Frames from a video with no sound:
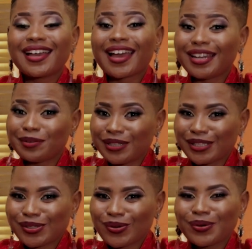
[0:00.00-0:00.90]

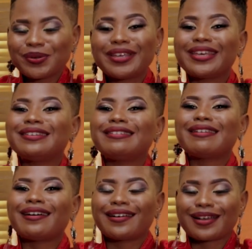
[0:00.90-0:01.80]
Kalibito,
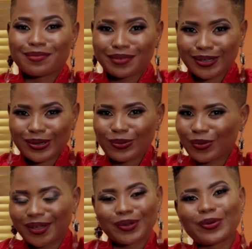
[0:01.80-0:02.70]
kinna kamhelo
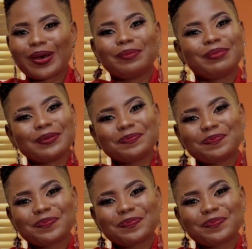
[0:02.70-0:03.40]
wahakwapa.